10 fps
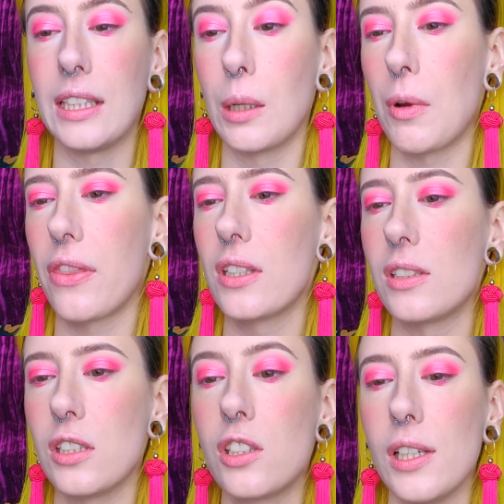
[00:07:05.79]
thing about
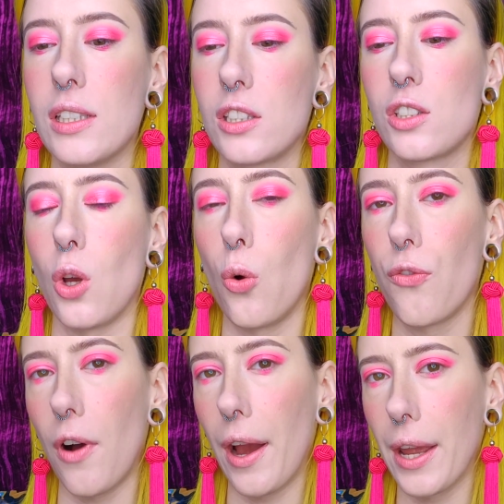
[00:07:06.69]
this is it's so
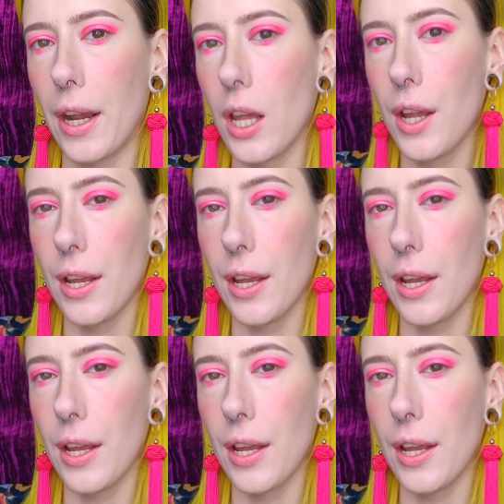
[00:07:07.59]
fine